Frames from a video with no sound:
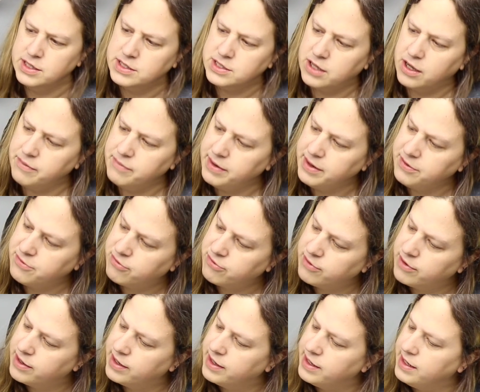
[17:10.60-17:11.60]
So I made
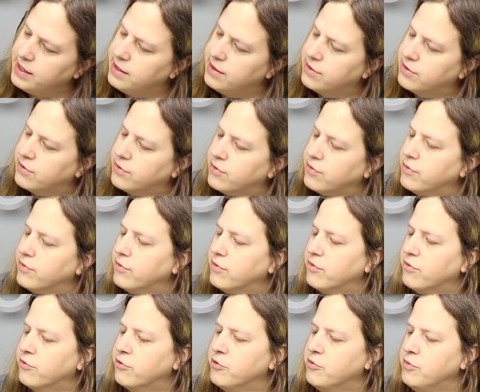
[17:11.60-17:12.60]
for either
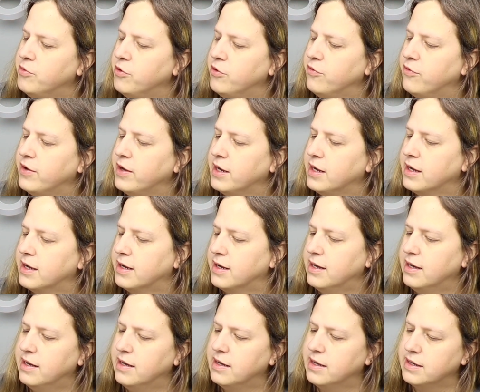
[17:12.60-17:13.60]
removing
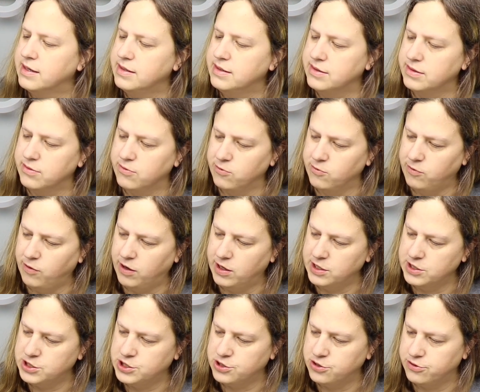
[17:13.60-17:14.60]
a
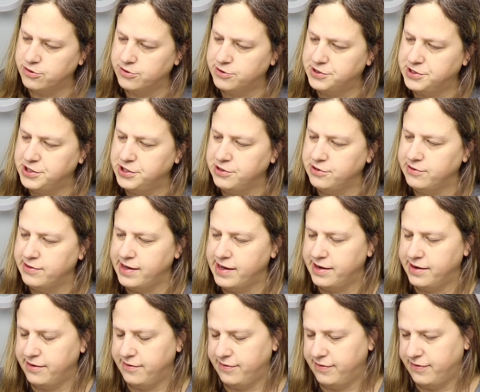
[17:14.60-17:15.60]
washer or two
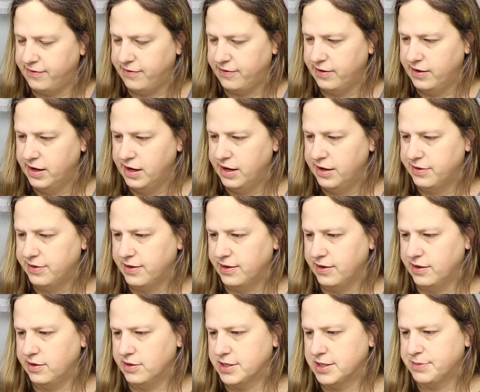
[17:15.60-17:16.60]
out of the
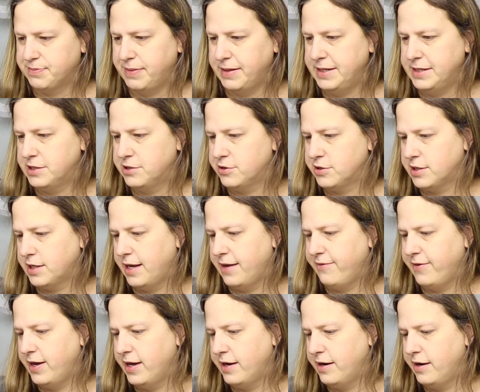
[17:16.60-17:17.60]
little spacers
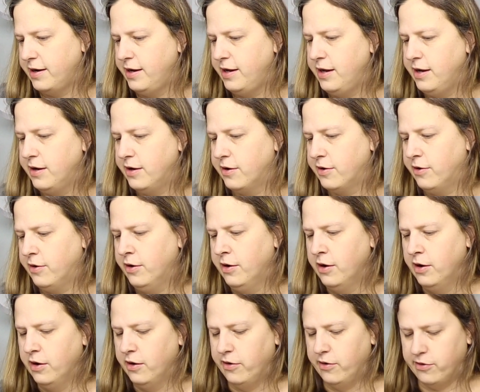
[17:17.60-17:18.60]
I've added here,
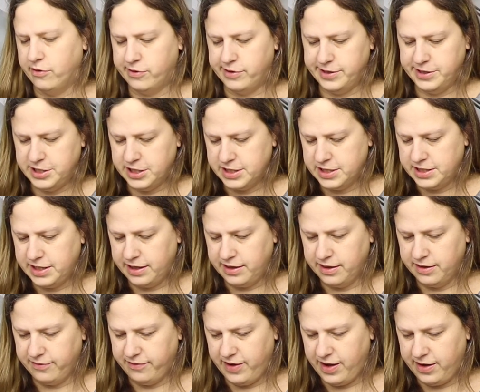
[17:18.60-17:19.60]
or adjusting
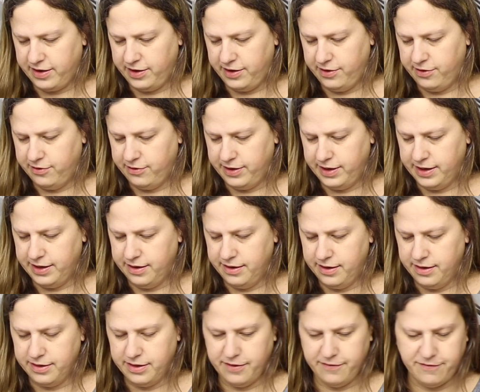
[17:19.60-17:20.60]
the value
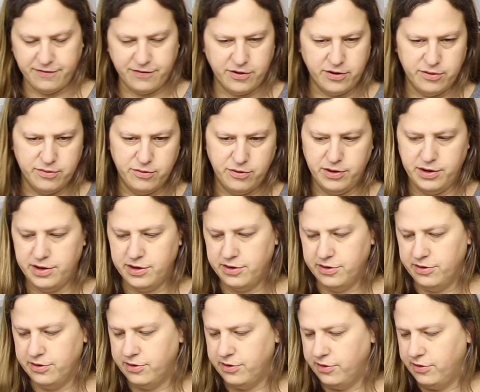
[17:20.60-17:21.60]
in the
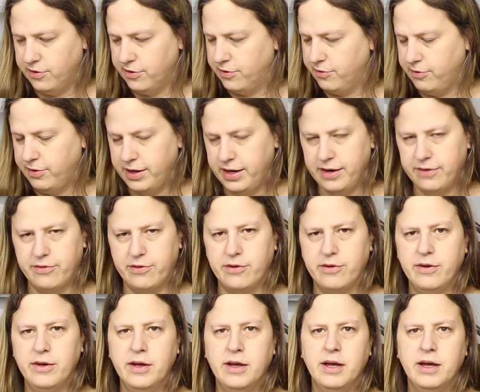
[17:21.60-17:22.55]
firmware or whatever.